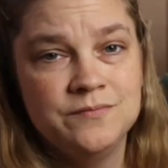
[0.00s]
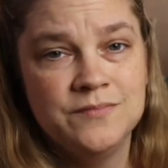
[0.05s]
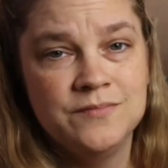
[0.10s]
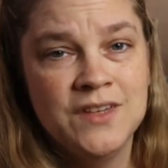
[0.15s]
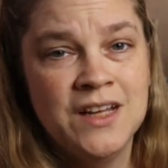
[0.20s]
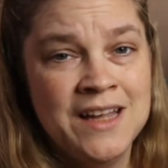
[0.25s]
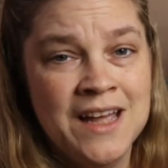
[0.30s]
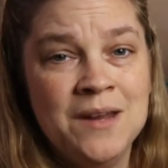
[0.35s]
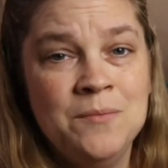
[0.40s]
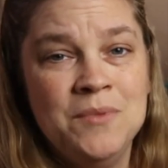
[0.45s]

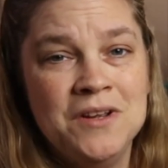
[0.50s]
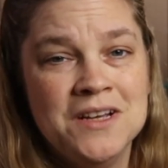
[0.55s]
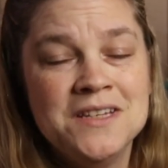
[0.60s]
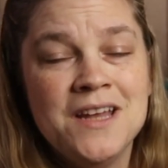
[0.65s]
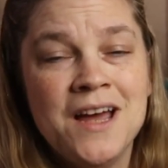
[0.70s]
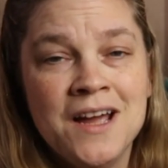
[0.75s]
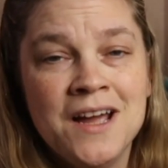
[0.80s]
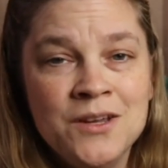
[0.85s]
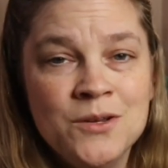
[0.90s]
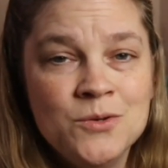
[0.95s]
Again, because
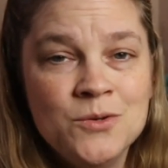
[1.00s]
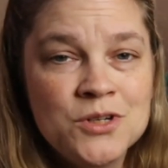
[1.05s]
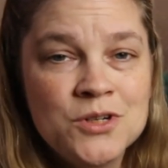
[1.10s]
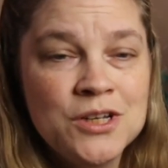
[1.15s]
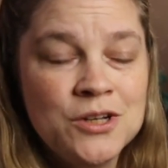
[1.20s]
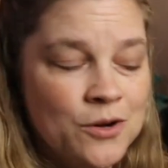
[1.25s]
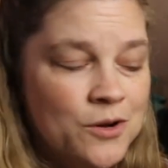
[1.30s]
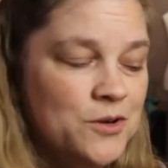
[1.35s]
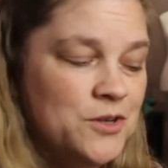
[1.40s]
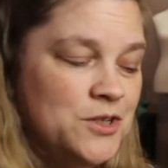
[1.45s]
I usually
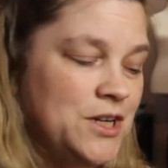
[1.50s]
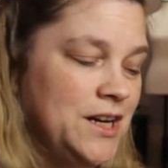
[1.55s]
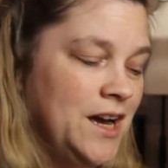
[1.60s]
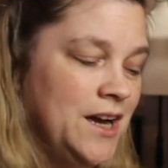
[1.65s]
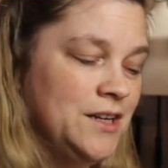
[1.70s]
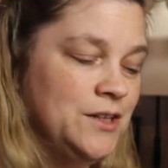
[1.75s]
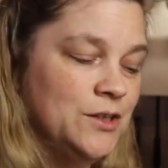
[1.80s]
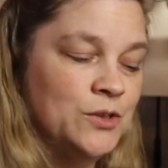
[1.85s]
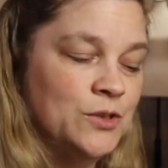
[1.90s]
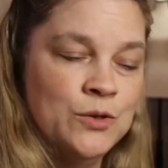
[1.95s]
crochet
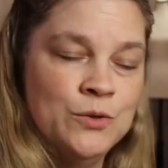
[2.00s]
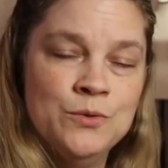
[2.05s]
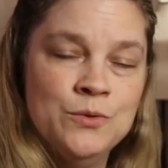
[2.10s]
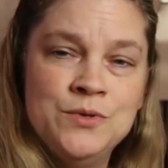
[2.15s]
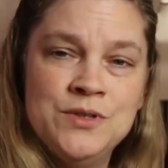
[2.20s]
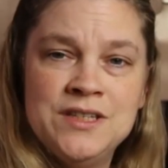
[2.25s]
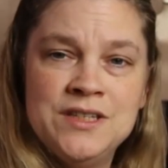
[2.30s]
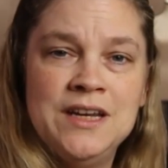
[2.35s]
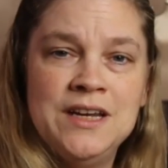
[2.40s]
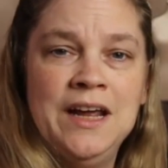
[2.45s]
kind of loose
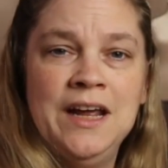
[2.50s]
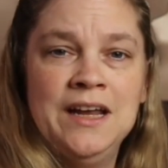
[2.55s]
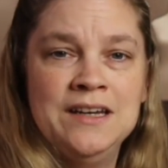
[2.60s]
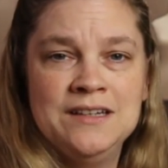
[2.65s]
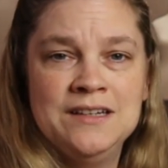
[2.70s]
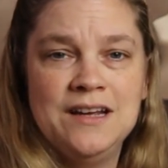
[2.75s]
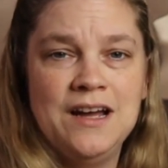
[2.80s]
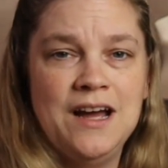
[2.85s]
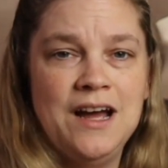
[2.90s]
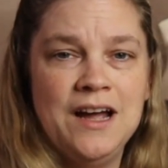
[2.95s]
and
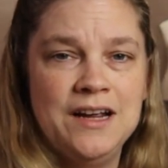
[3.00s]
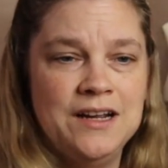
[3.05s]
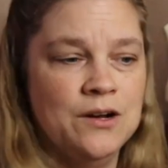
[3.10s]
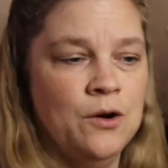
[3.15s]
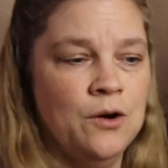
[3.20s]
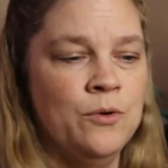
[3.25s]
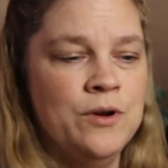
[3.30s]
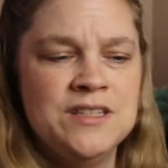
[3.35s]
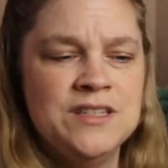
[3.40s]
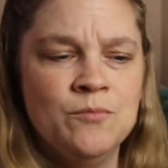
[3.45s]
I
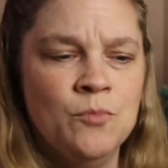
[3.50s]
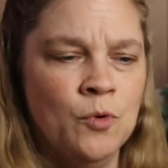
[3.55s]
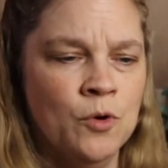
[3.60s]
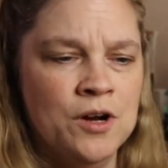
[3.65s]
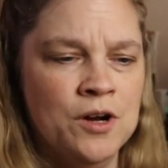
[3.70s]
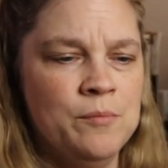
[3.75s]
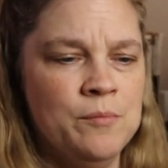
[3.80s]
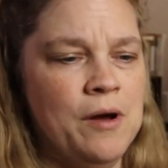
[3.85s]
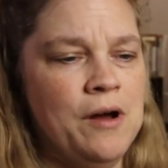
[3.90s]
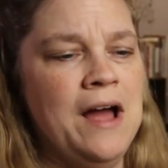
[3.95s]
always am worried
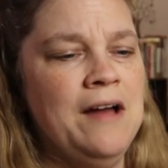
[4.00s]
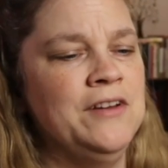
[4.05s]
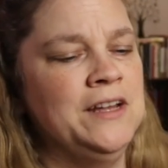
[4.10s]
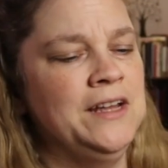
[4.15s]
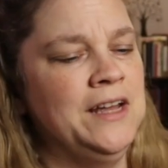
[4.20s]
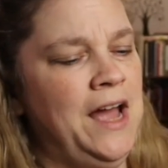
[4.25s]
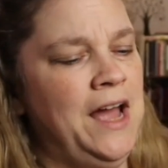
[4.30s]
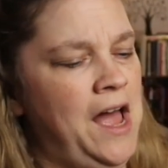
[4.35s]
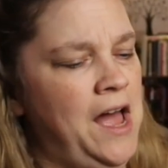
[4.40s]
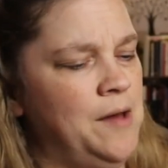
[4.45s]
about having
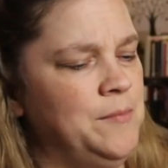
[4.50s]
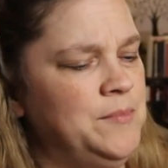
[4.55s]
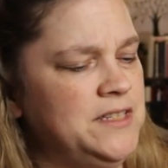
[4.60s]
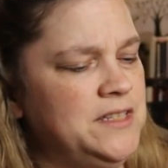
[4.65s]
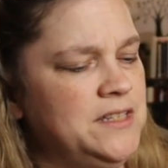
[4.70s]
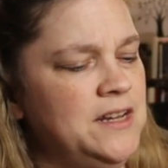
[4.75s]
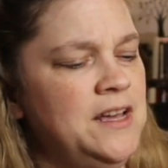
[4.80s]
gaps.